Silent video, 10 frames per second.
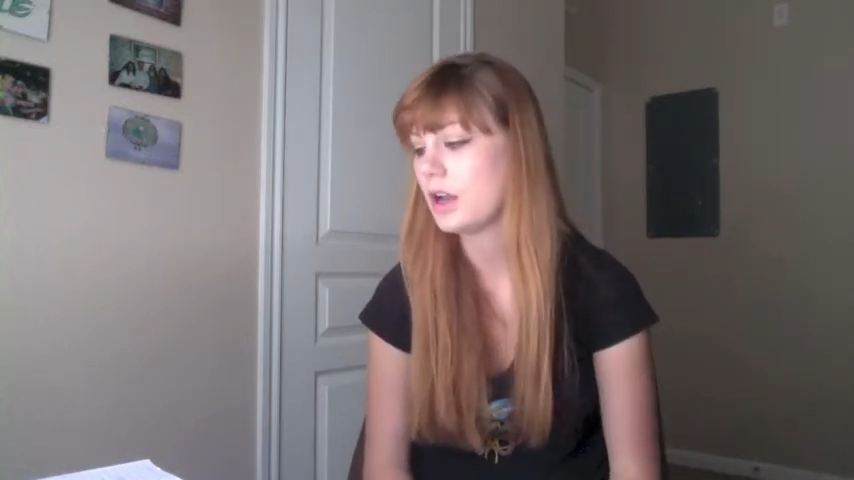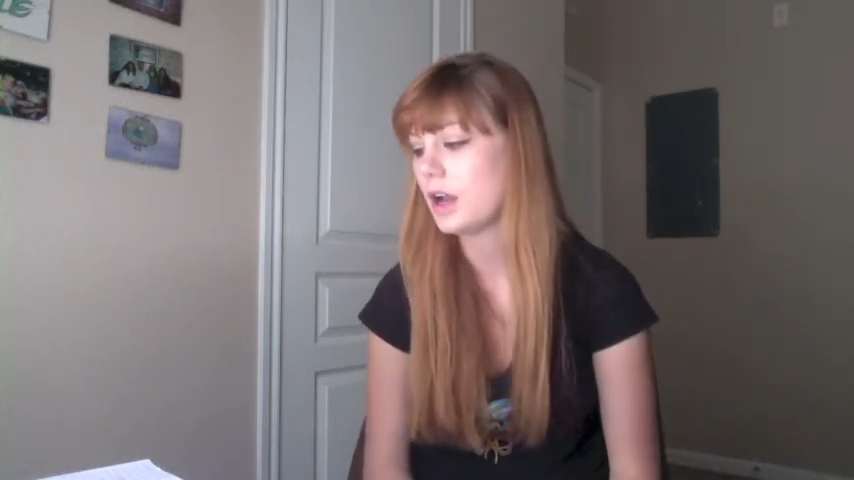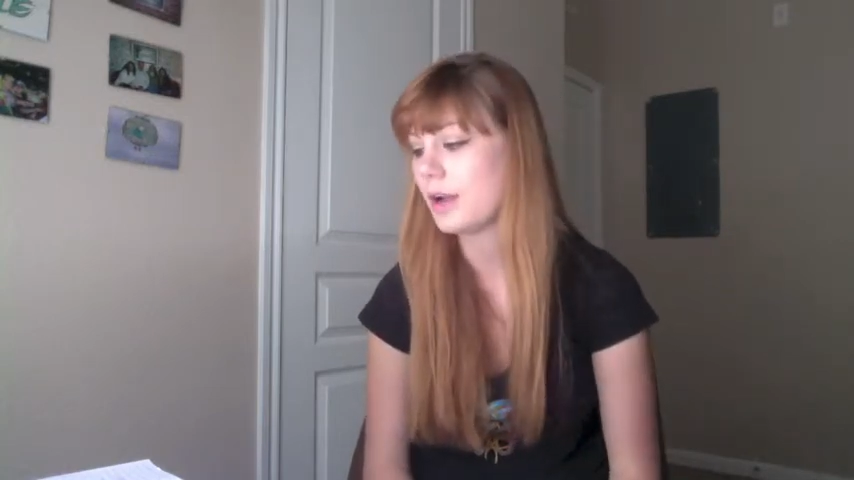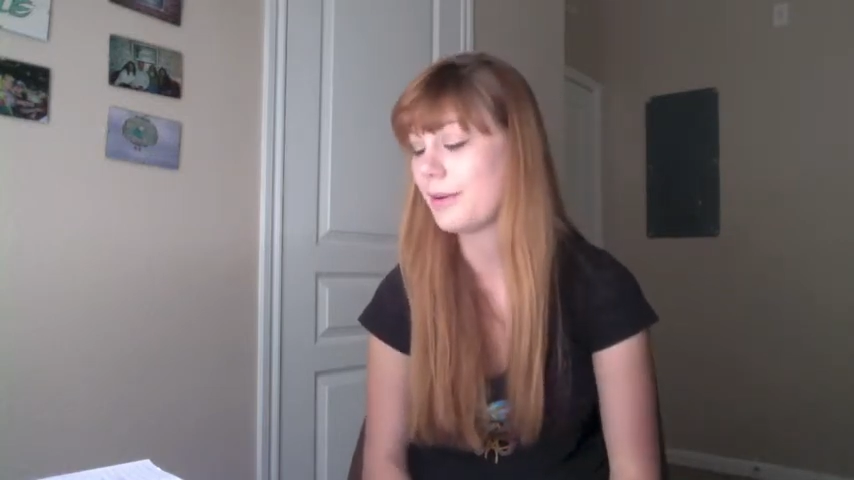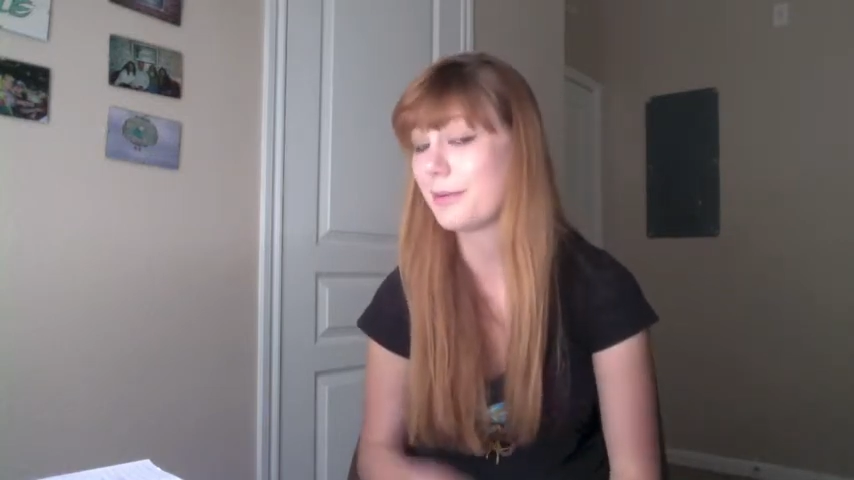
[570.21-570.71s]

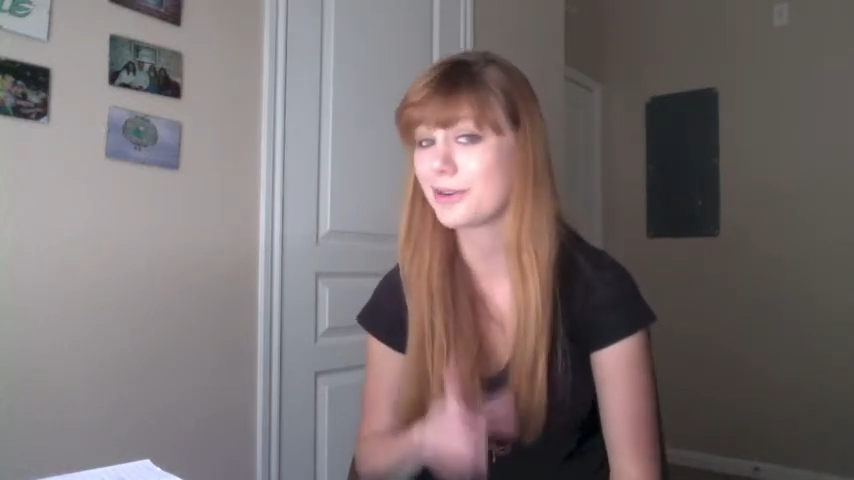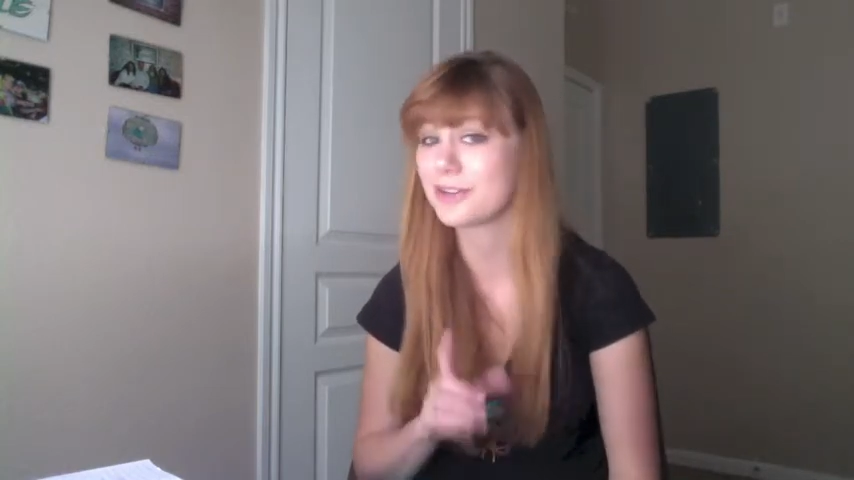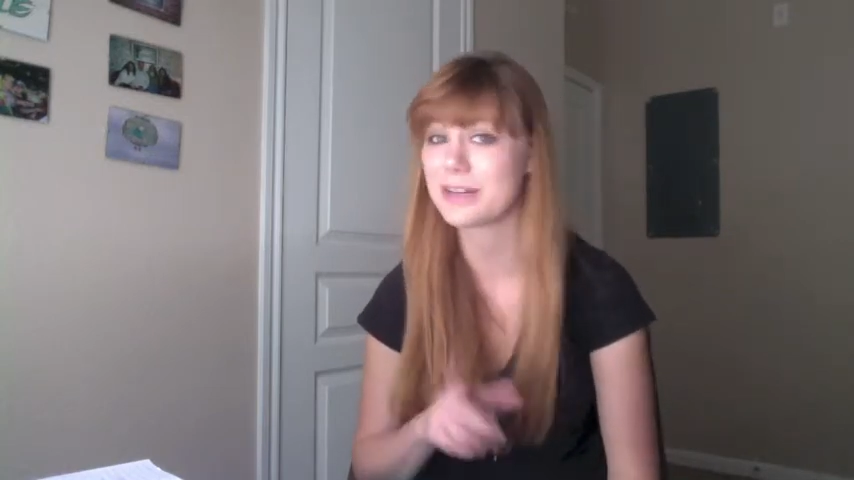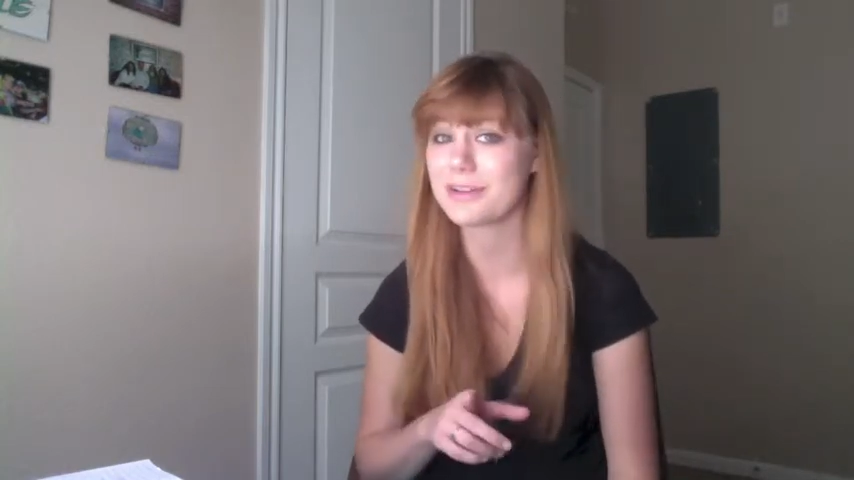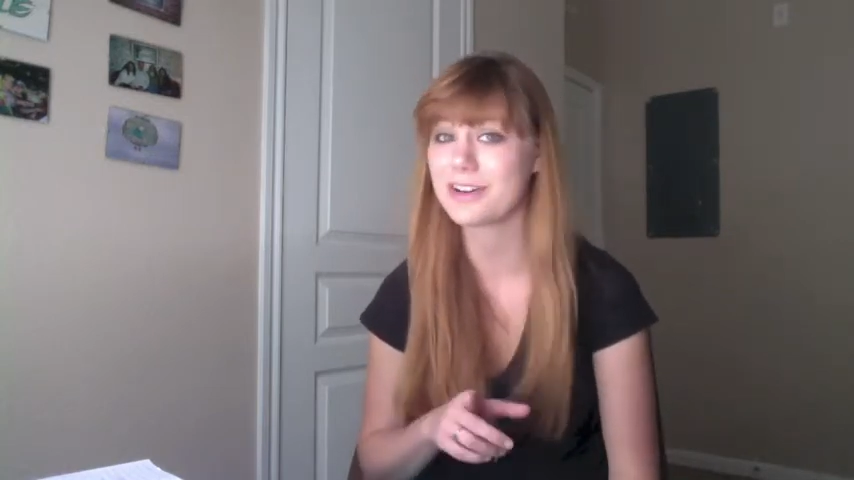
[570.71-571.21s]
I'm going to go
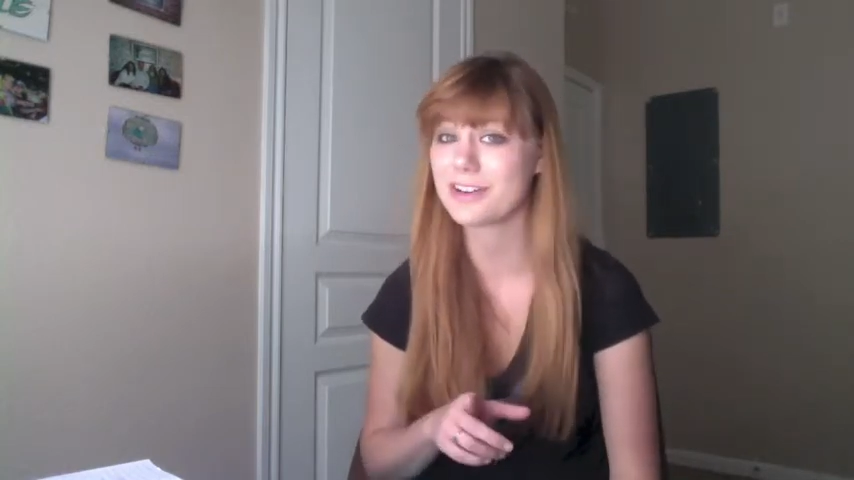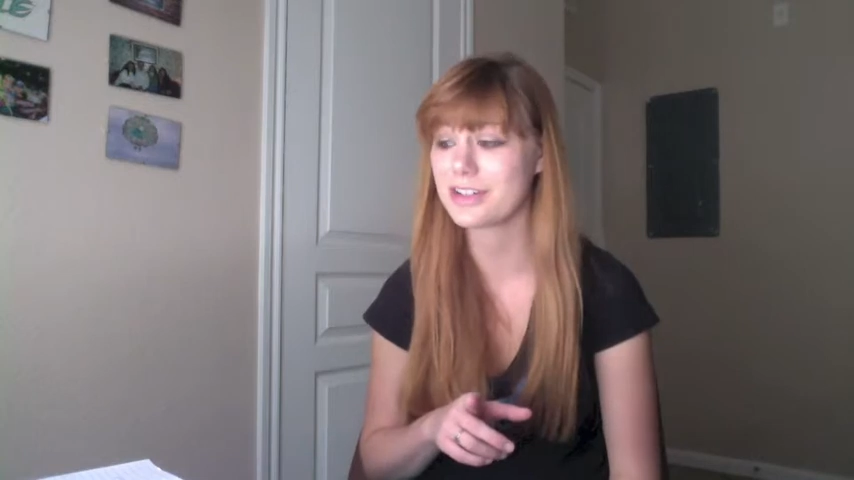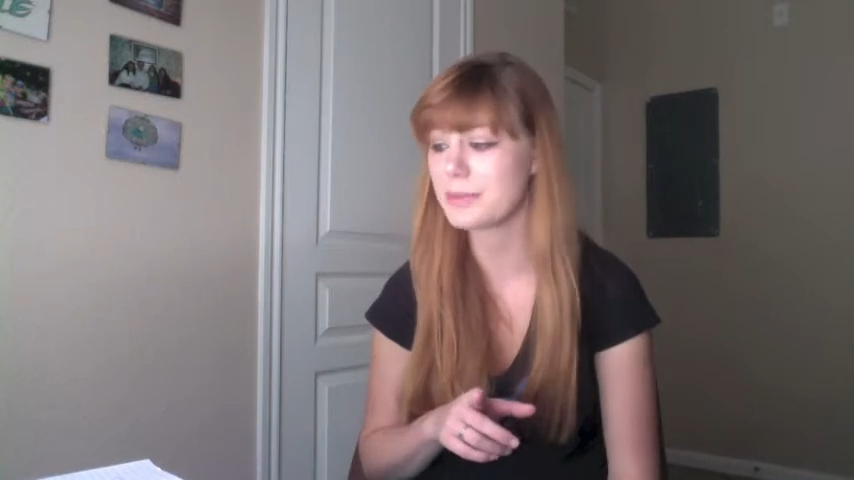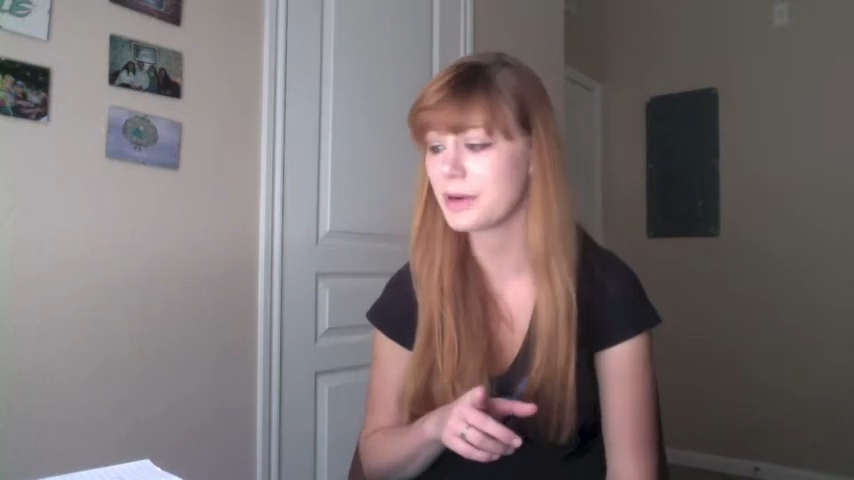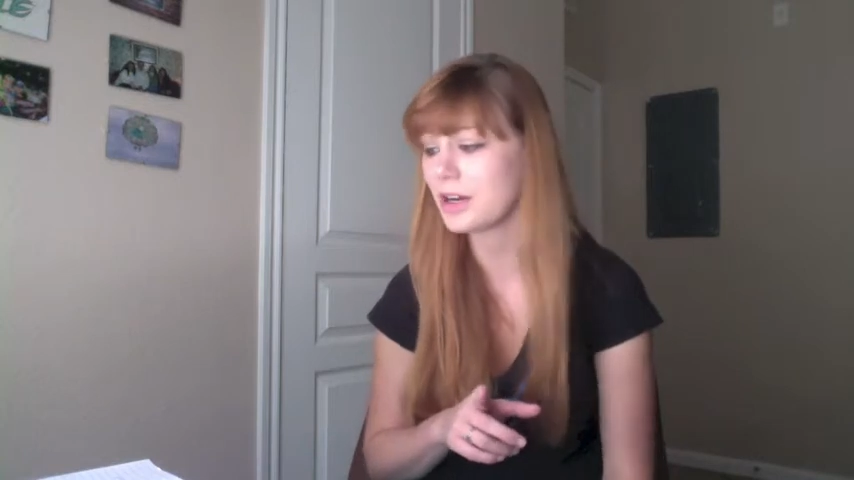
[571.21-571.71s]
take my dogs to
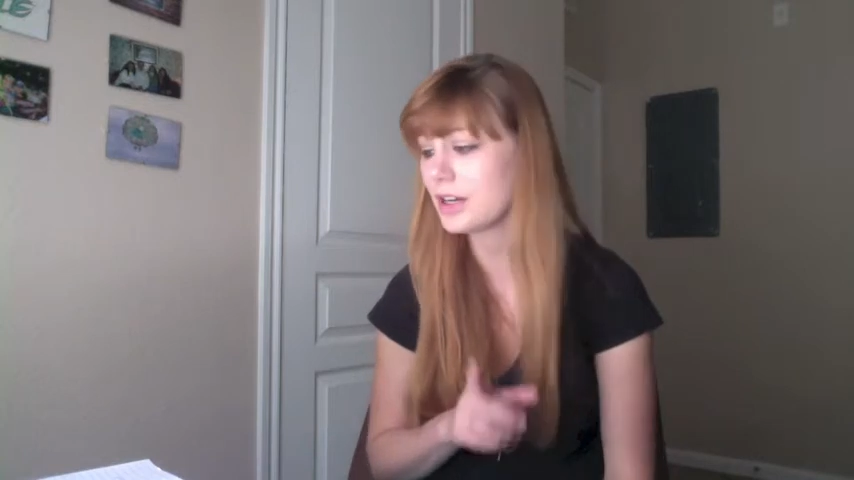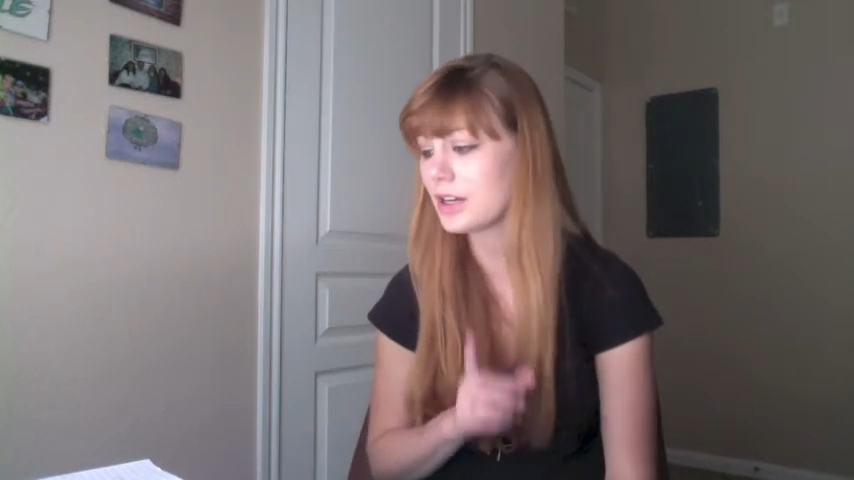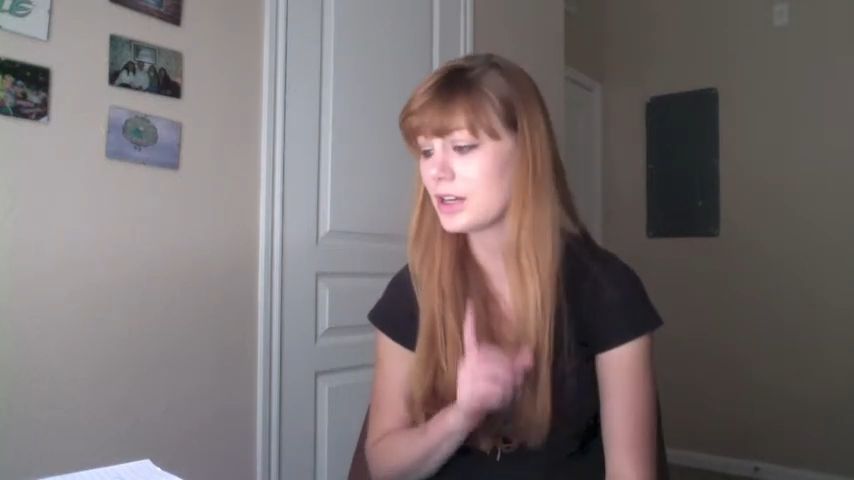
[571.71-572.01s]
the park.